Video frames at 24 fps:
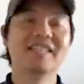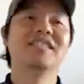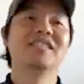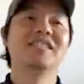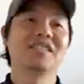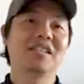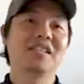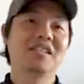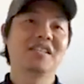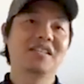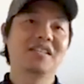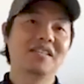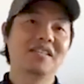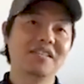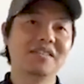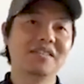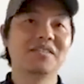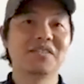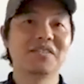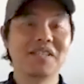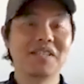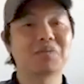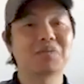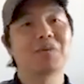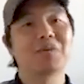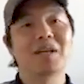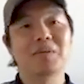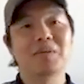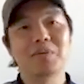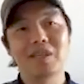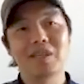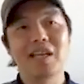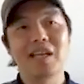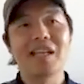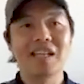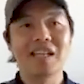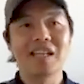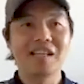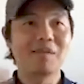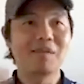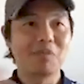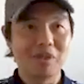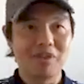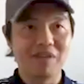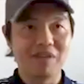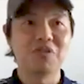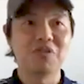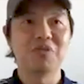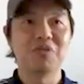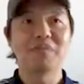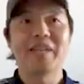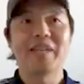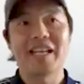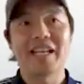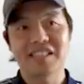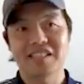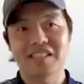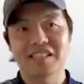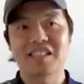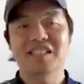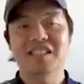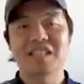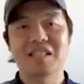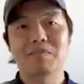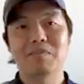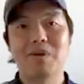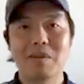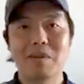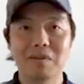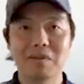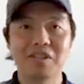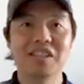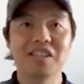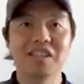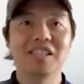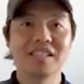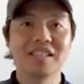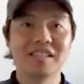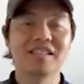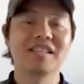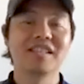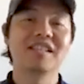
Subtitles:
So that's why we ended up with a few Texas properties.